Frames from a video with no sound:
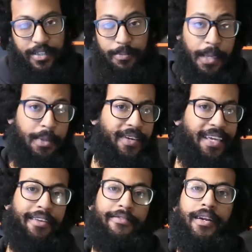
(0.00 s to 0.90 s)
or maybe even
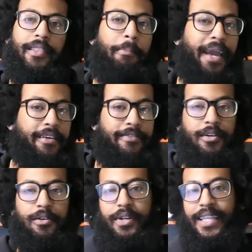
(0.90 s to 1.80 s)
get in front of the
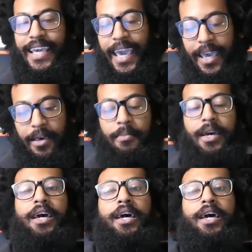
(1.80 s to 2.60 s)
microphone and the cam,